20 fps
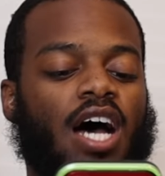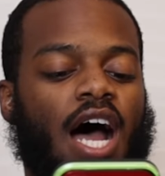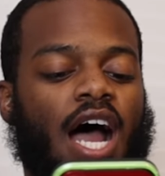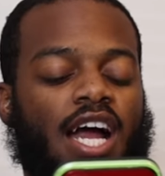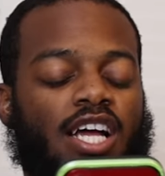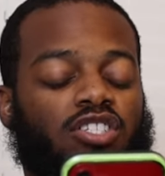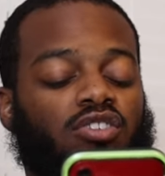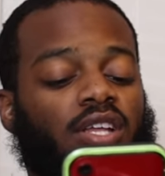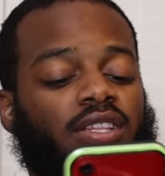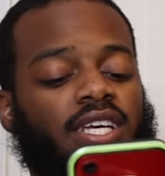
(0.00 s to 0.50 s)
All
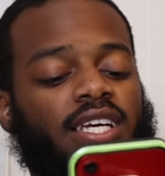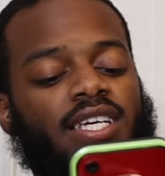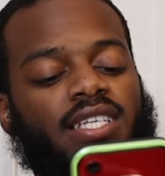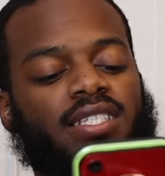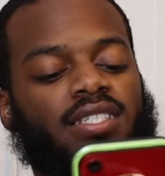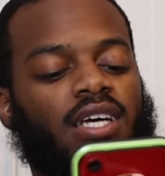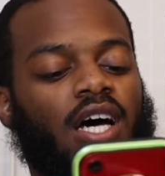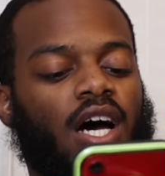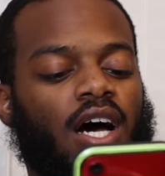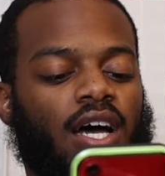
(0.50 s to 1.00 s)
right, so I think
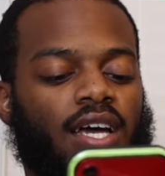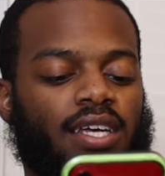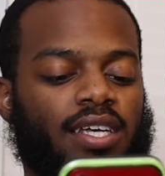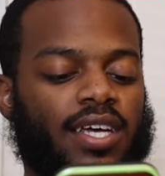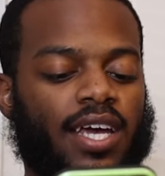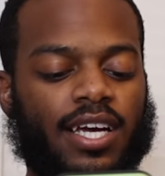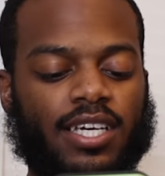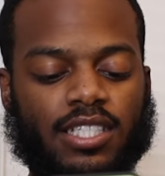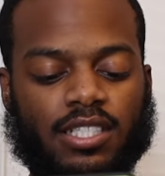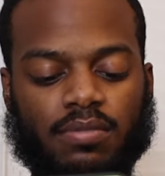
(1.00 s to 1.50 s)
it's
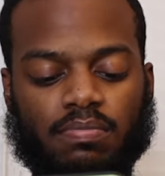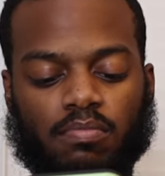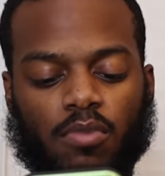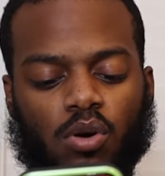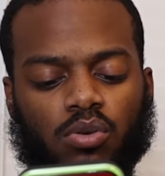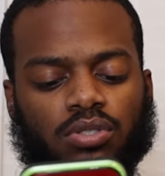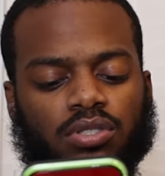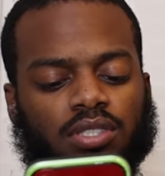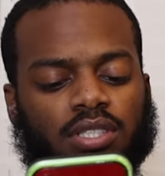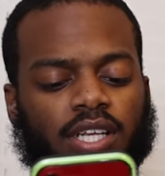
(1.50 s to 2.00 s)
EX
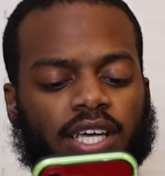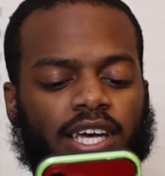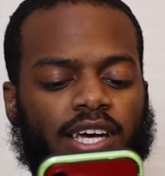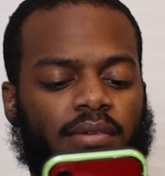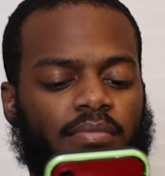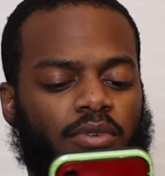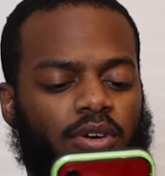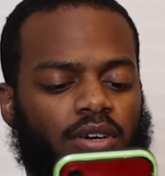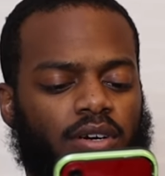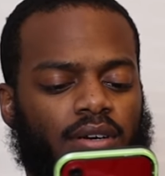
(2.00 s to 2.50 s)
Most
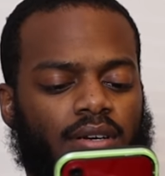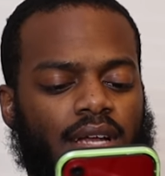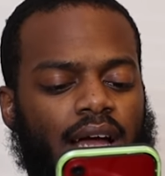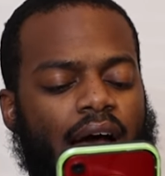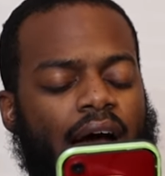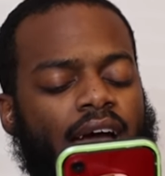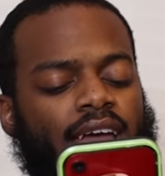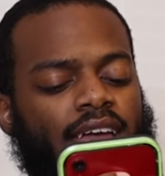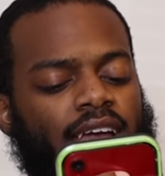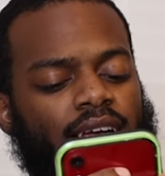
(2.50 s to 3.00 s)
Slam or
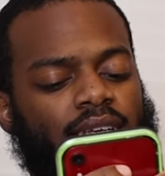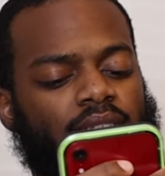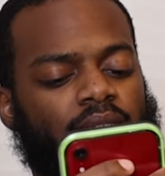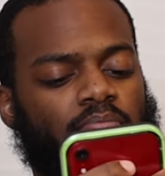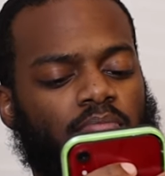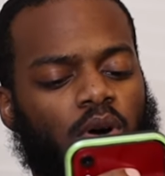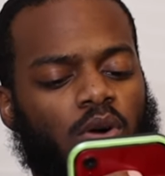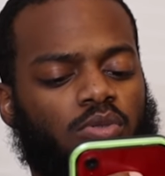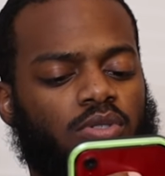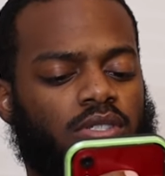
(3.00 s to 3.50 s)
IX
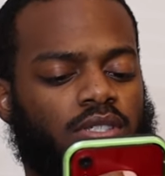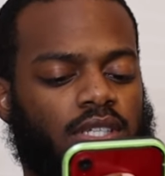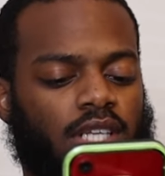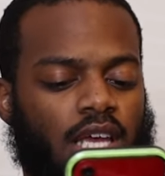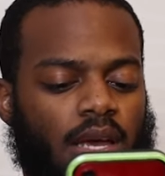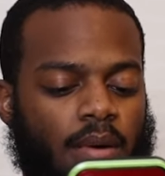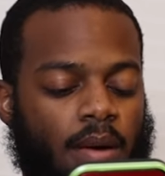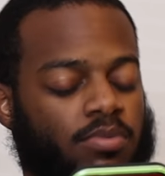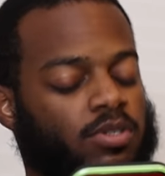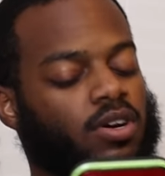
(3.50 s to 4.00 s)
Most
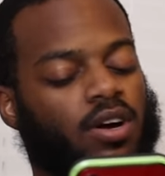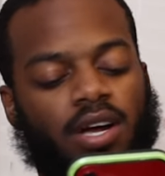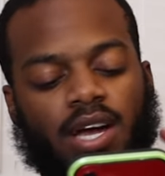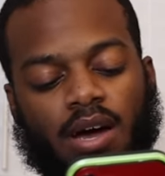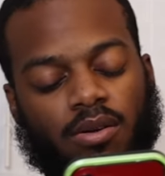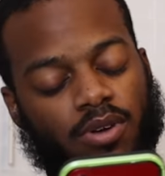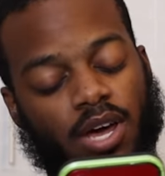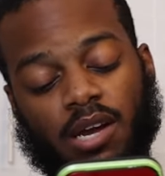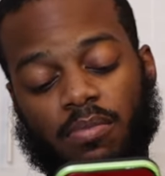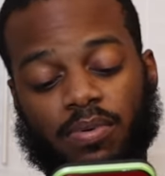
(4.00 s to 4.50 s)
Slam. I'm sorry,
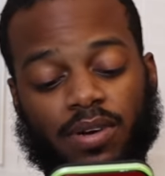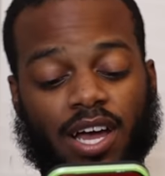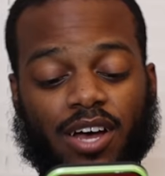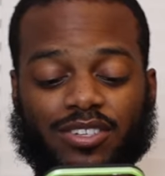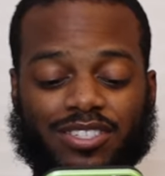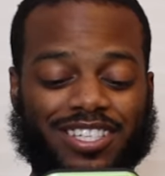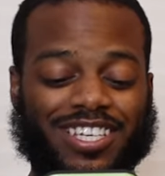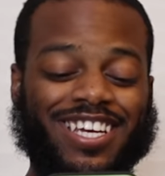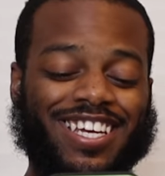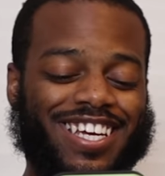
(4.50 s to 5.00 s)
I don't know how to
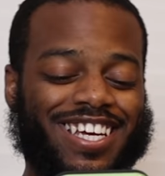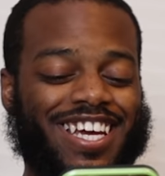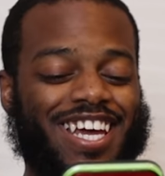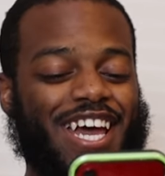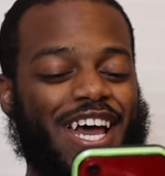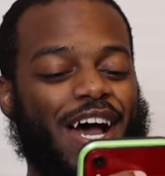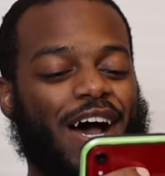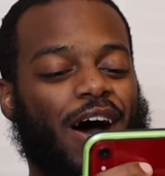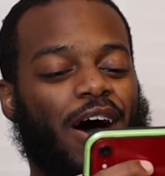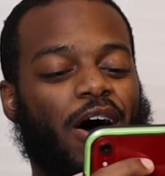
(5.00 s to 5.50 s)
pronounce it.
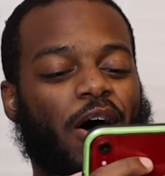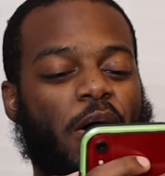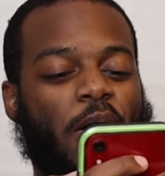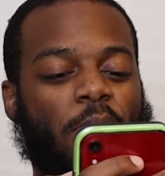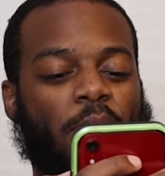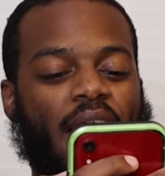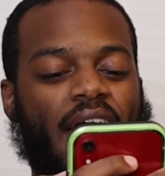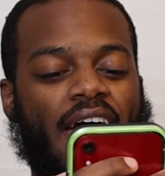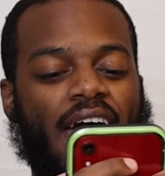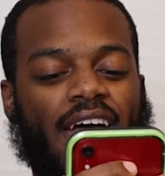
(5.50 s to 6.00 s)

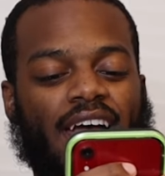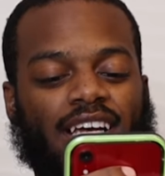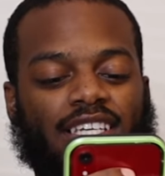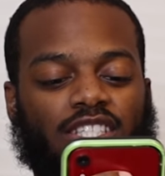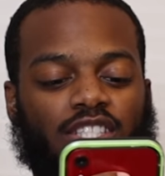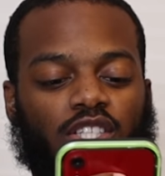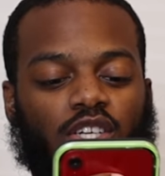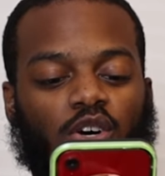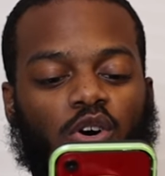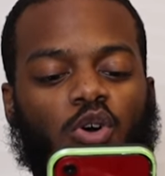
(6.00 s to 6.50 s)

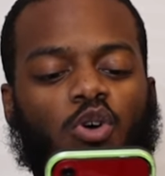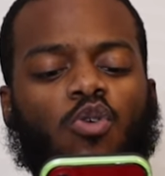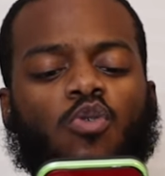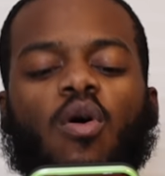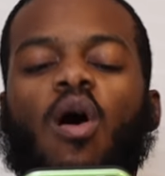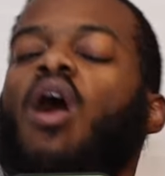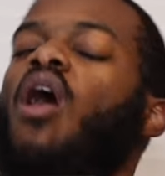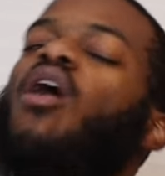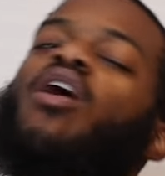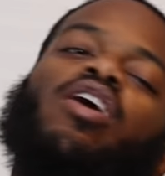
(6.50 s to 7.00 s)
Asked,
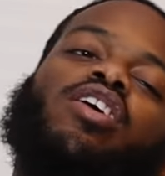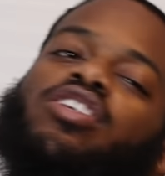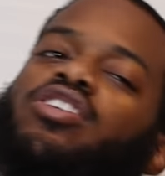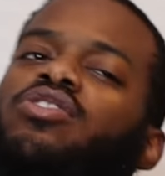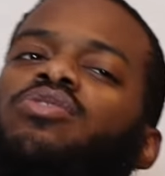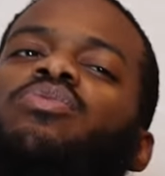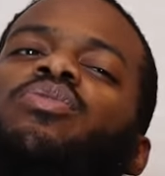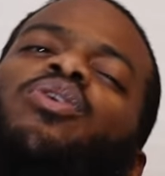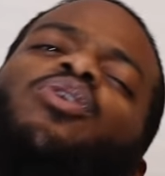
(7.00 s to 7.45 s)
who are you?